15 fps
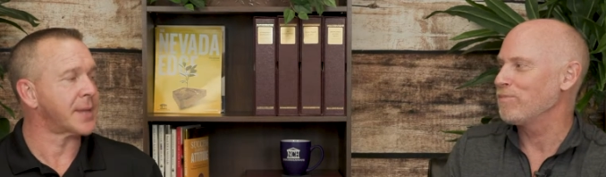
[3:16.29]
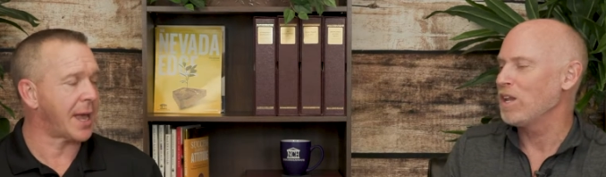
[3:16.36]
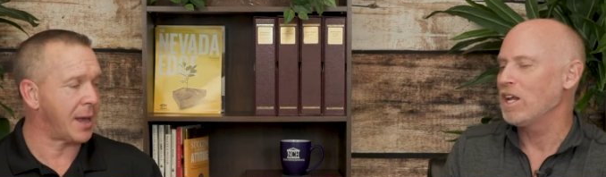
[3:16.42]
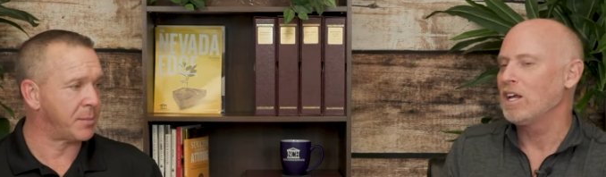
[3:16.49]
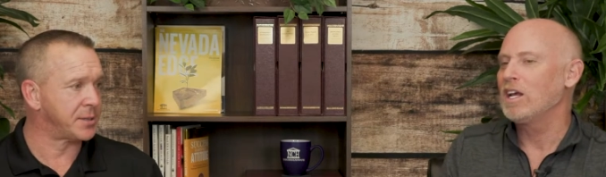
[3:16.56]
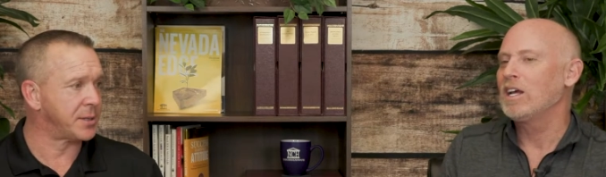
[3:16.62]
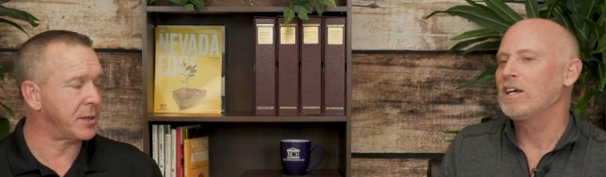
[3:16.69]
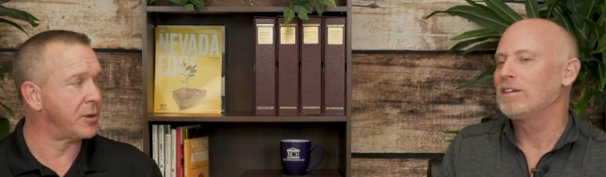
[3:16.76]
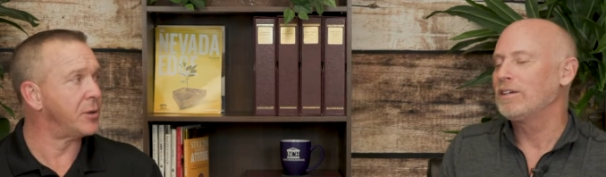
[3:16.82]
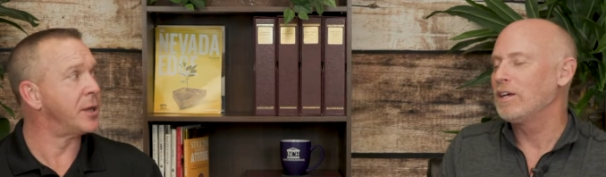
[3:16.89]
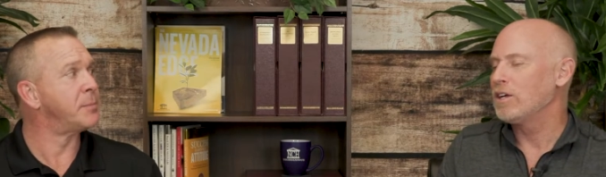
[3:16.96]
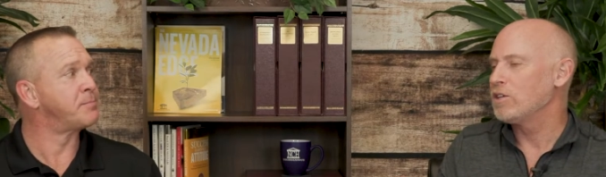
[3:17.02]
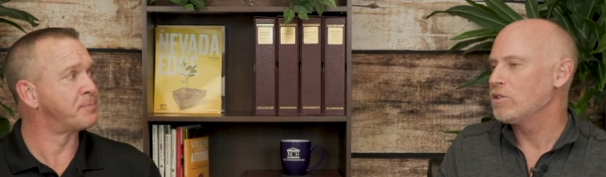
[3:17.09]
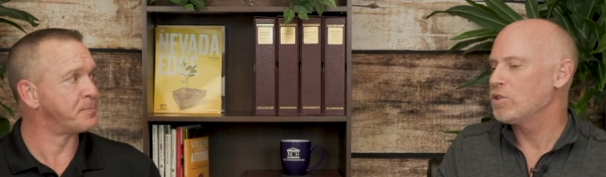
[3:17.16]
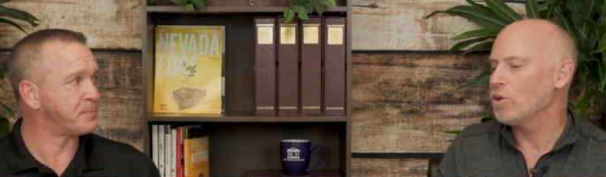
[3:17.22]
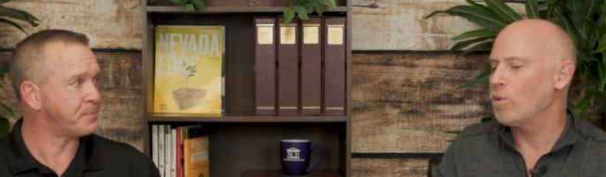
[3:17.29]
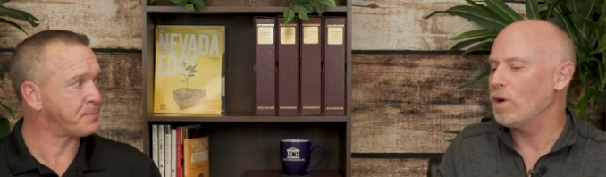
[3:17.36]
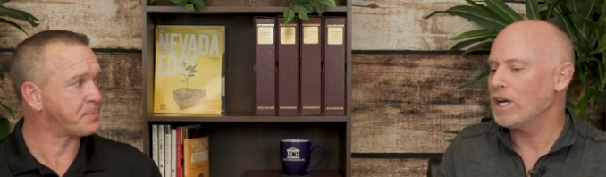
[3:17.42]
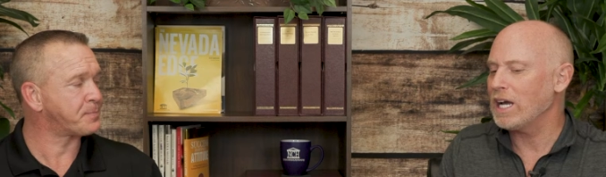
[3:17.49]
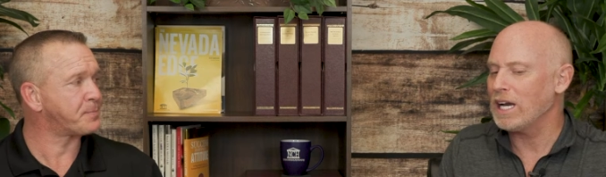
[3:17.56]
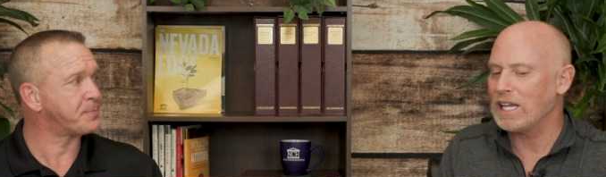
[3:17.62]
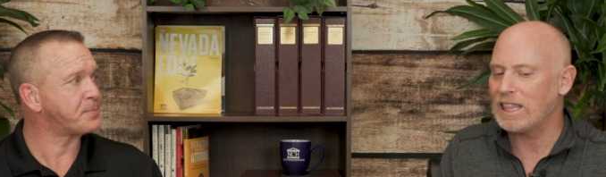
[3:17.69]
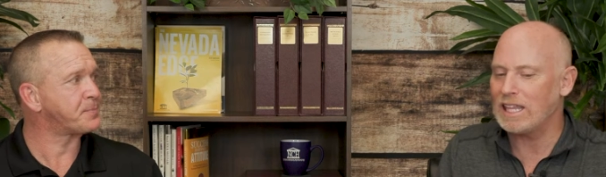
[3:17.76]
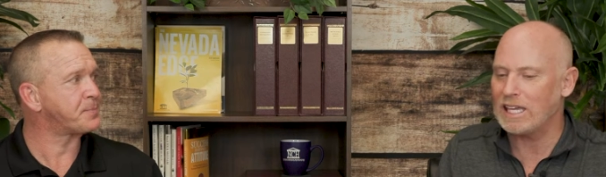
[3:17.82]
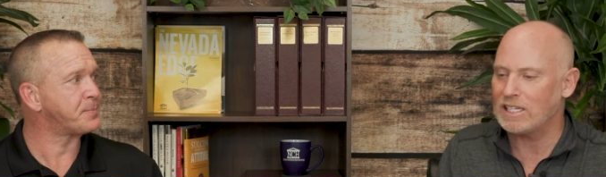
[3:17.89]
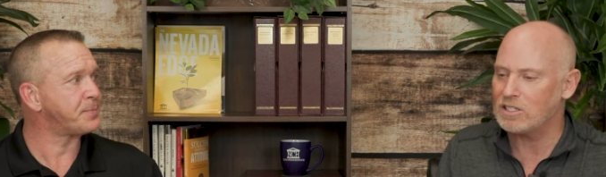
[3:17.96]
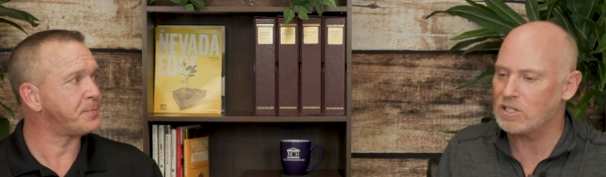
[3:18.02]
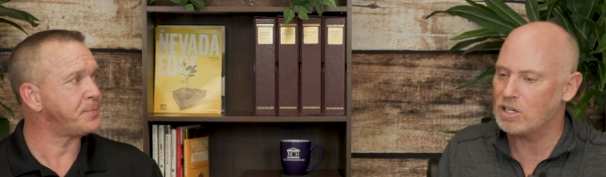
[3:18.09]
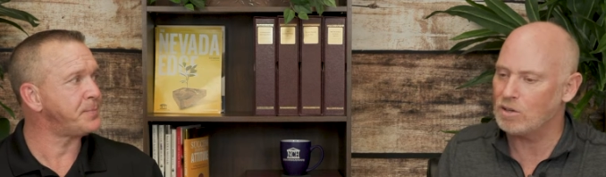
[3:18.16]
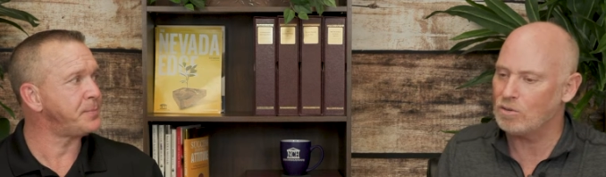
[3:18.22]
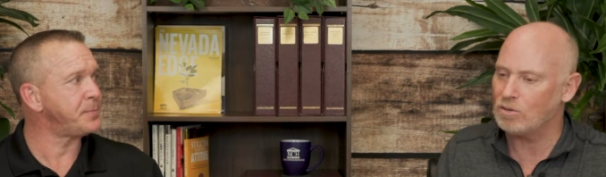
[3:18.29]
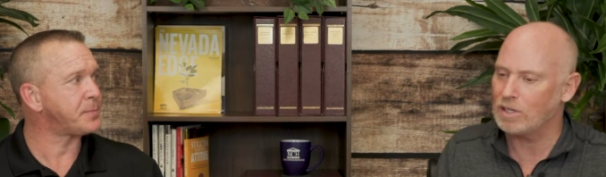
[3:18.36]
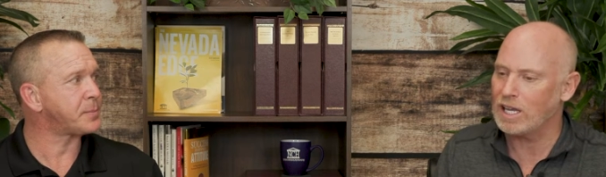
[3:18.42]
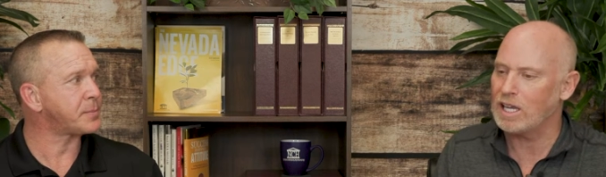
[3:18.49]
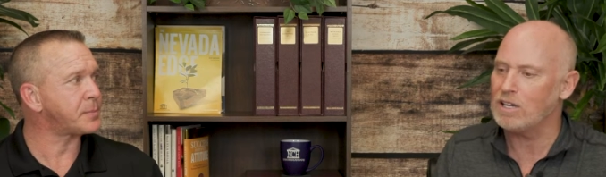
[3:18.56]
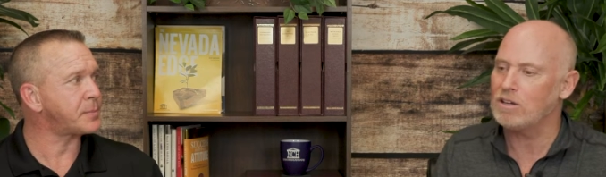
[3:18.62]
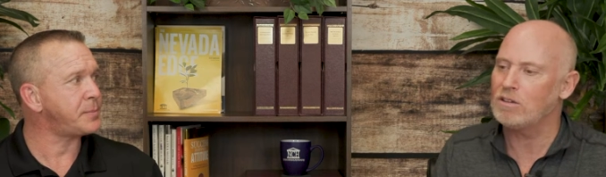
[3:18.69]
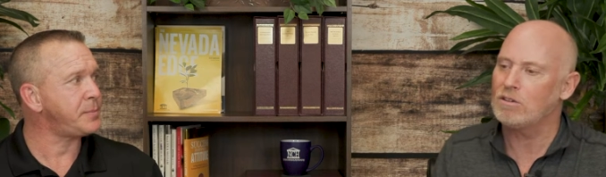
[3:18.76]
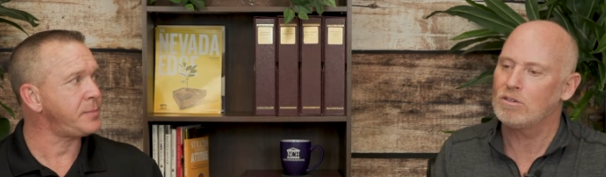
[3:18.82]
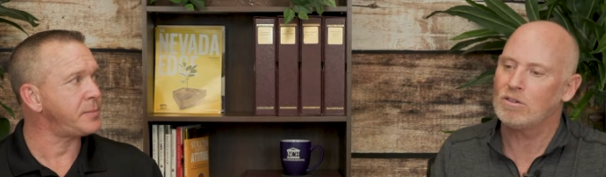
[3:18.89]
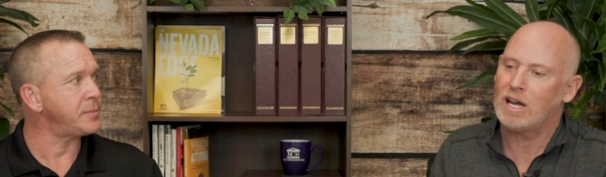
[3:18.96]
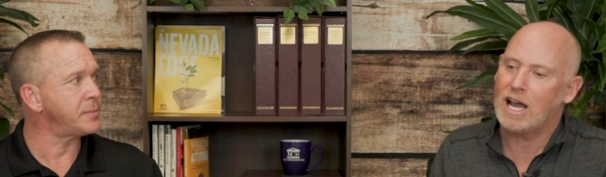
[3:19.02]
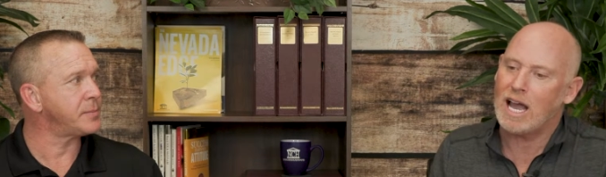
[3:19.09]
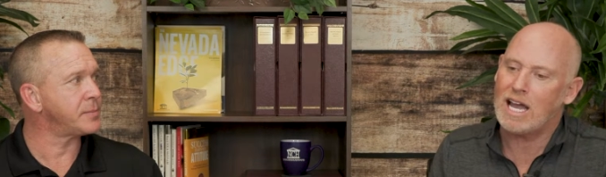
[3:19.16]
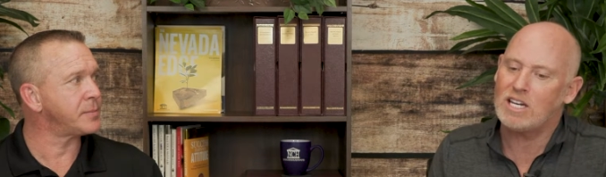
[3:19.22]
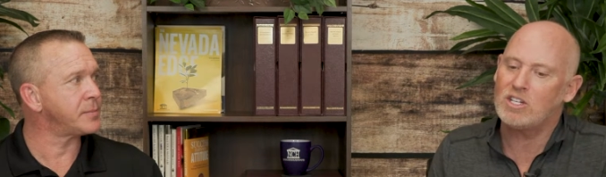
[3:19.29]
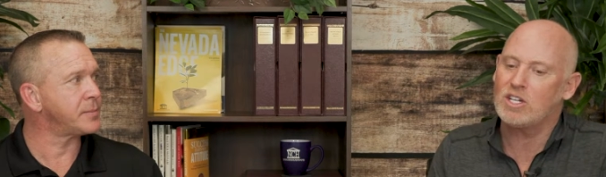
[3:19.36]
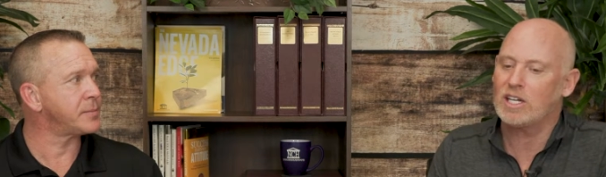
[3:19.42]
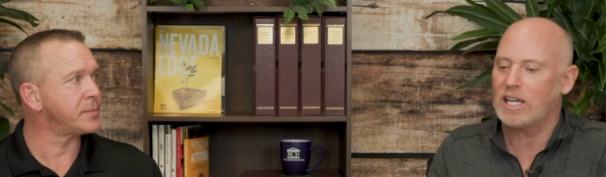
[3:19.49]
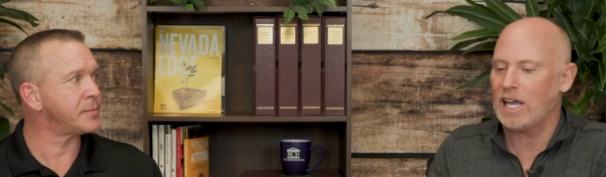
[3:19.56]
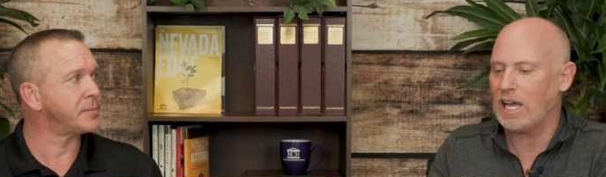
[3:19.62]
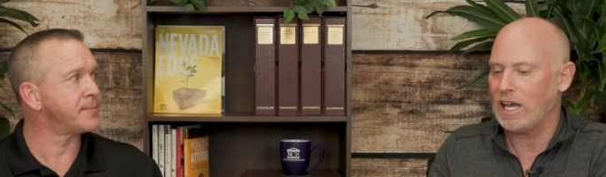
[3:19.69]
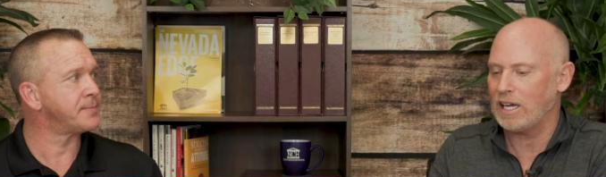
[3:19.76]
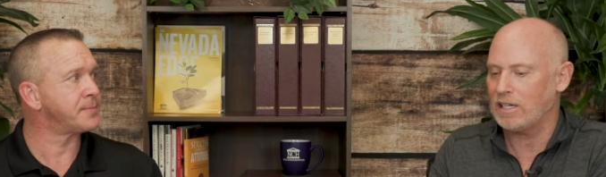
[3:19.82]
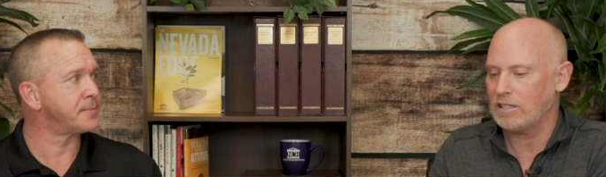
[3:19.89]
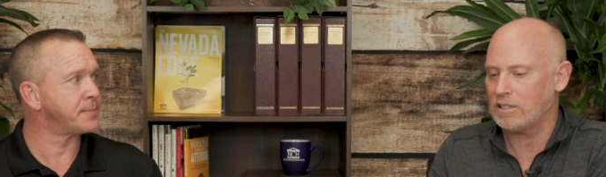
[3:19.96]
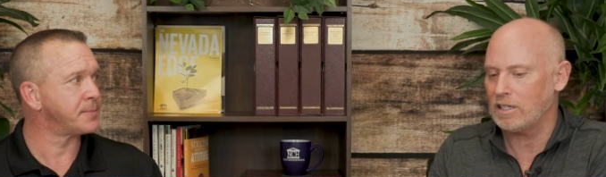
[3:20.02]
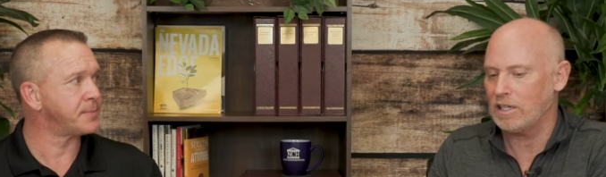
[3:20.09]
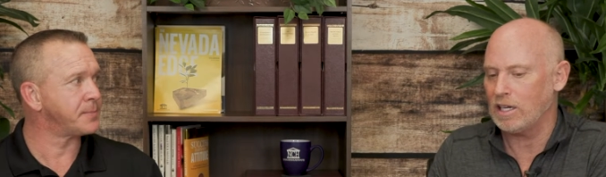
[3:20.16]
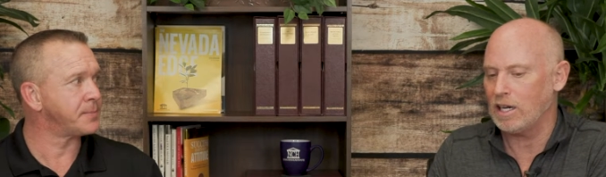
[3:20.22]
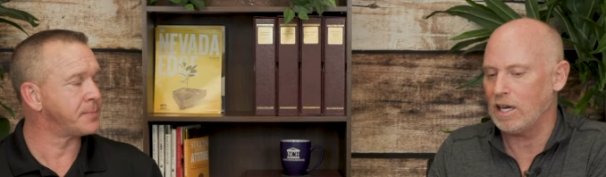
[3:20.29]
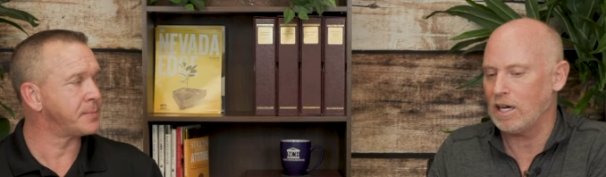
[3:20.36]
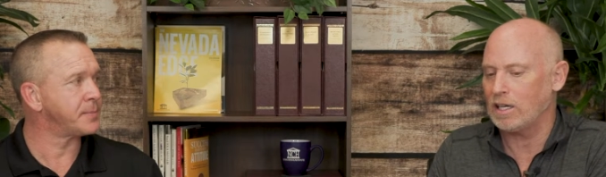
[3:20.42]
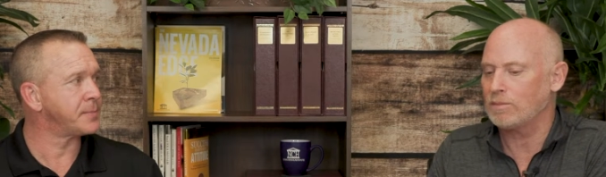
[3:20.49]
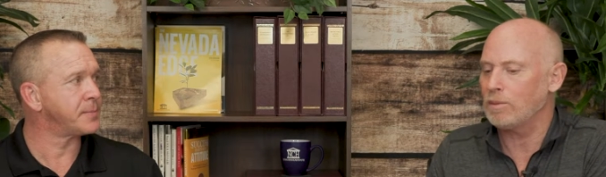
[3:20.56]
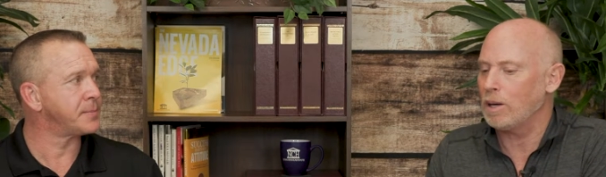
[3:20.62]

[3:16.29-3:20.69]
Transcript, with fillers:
Speaker 1: Absolutely. So, what kind of things can you educate a,